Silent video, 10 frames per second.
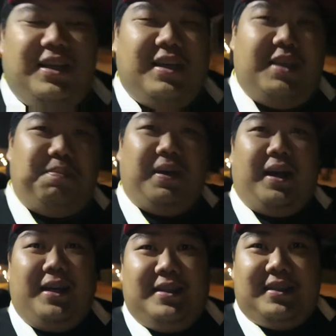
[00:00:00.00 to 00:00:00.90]
yeah, he
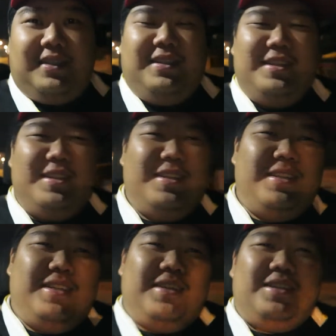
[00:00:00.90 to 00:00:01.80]
passed.
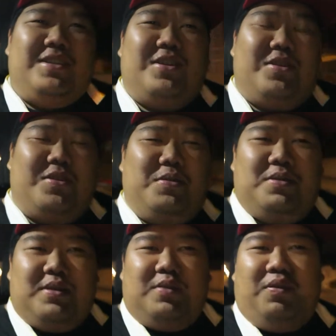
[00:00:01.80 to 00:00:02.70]
So it
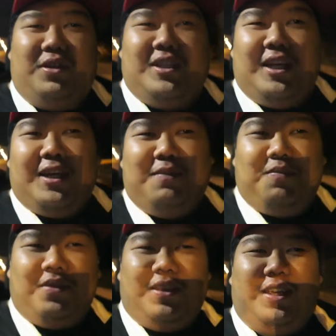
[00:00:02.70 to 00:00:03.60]
was his first
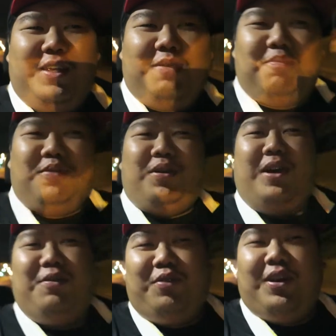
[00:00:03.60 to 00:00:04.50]
time. He blew
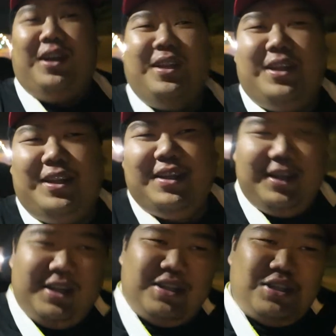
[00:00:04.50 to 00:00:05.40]
halfway and
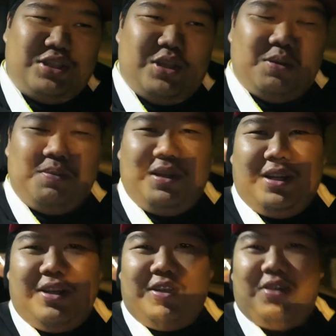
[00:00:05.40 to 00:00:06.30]
then stopped,
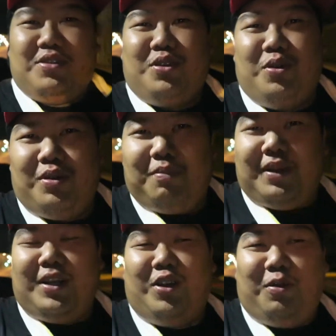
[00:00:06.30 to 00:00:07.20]
and then got scolded by
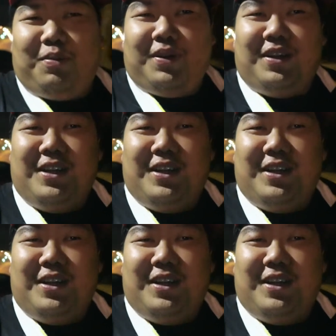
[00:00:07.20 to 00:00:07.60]
the copper.